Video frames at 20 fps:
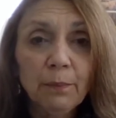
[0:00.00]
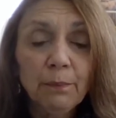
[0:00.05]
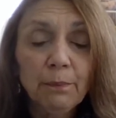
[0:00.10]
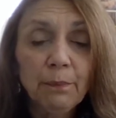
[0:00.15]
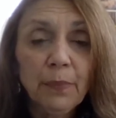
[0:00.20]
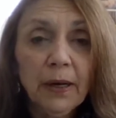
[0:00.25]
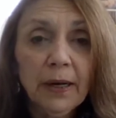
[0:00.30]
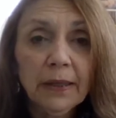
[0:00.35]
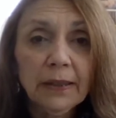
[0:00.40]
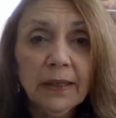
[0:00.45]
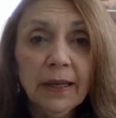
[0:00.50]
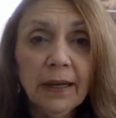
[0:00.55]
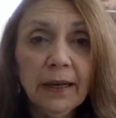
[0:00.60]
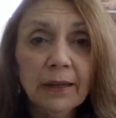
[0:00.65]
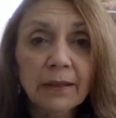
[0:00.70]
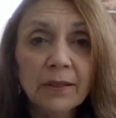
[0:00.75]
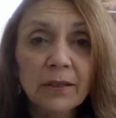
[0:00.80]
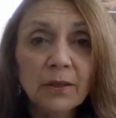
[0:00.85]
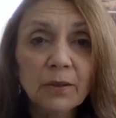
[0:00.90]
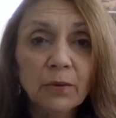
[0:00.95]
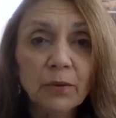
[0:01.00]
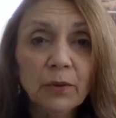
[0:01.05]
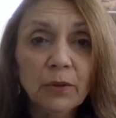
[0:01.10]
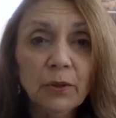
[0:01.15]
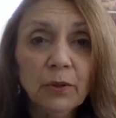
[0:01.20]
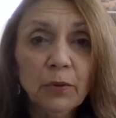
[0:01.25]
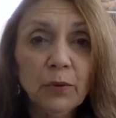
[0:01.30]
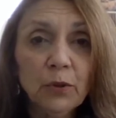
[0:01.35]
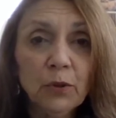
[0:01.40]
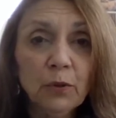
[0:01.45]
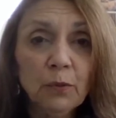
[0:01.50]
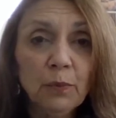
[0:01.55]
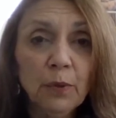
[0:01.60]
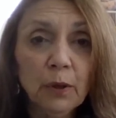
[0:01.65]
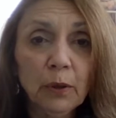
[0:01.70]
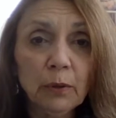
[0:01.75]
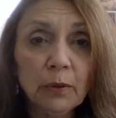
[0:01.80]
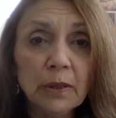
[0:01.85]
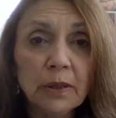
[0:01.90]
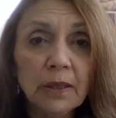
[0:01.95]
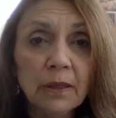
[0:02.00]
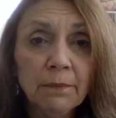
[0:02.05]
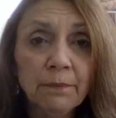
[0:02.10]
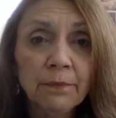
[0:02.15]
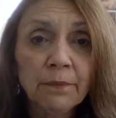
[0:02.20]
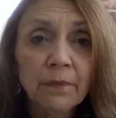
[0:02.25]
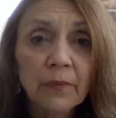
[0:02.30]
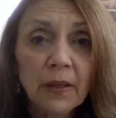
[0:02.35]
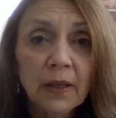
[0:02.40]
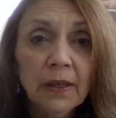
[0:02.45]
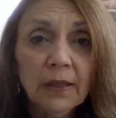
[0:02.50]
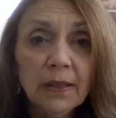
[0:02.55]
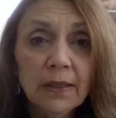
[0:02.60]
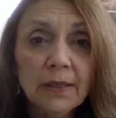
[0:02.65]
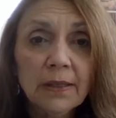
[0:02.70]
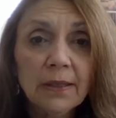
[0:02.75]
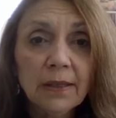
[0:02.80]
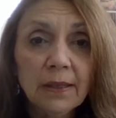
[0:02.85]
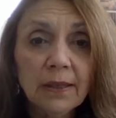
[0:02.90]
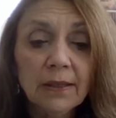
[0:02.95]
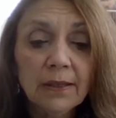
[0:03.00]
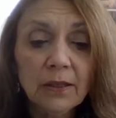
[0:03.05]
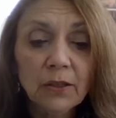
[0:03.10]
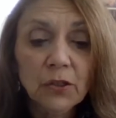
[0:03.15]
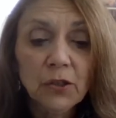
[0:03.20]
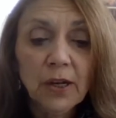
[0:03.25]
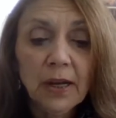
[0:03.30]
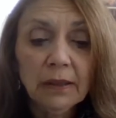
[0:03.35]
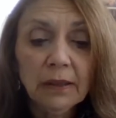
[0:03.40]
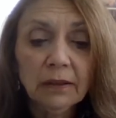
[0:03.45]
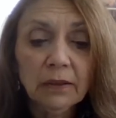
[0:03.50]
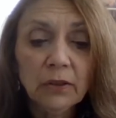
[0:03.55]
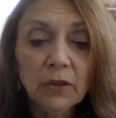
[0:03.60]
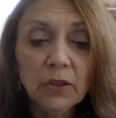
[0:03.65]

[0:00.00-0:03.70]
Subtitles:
podcasts or YouTube posts, it's a challenge.